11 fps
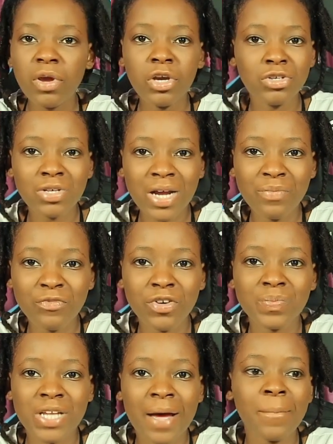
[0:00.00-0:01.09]
should come
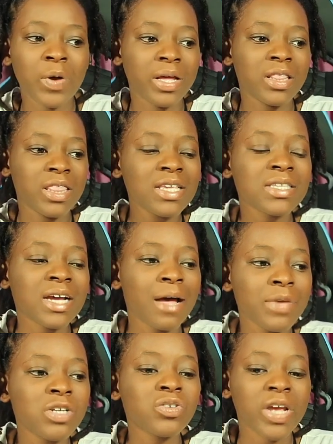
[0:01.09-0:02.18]
from somewhere. Things
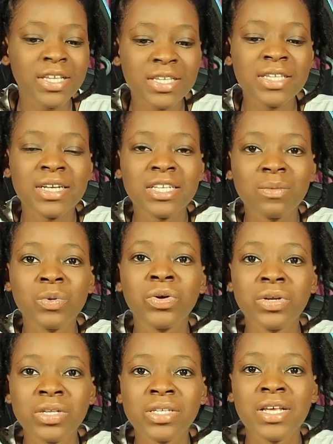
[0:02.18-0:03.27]
come into existence
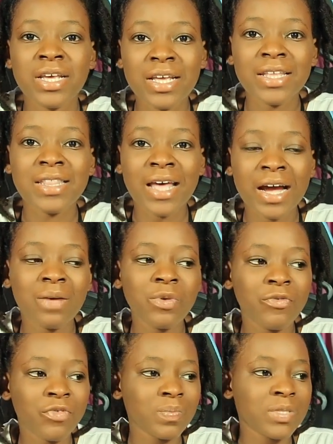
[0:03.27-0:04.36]
because they're
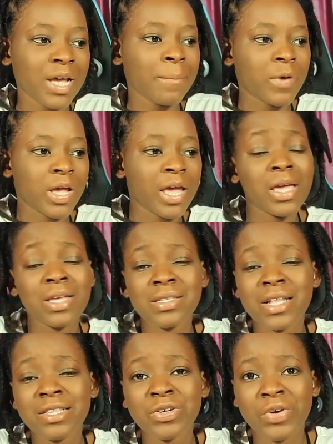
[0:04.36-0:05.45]
coming from somewhere. I guess
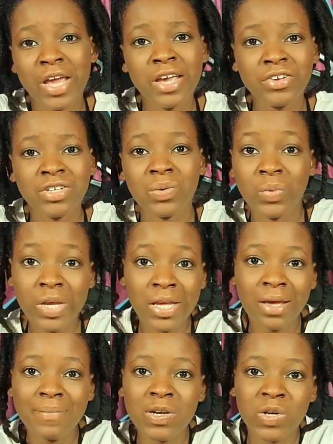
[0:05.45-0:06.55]
that's creation. We
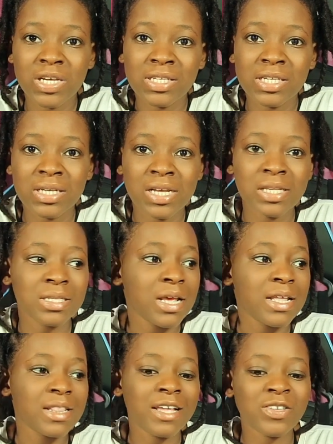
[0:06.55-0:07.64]
came into existence.
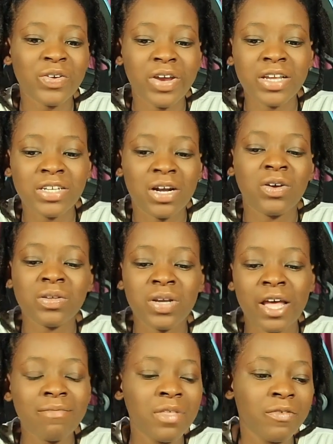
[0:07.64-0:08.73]
That's creation. I also
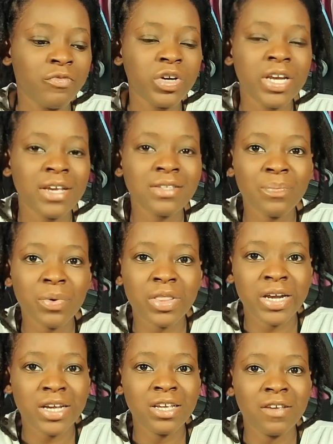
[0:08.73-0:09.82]
love the phone example
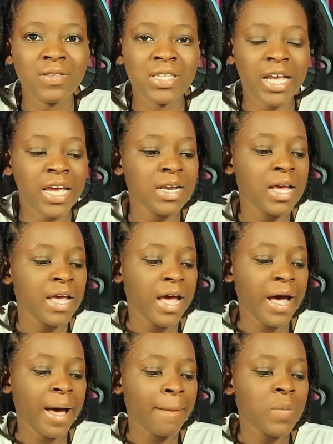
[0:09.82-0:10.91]
that he gives, saying,
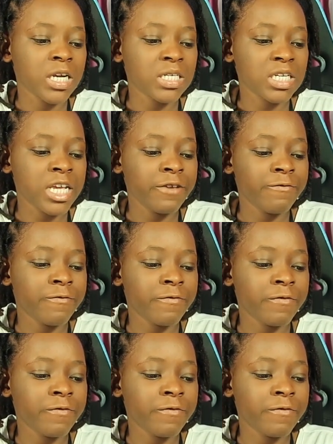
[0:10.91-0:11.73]
but if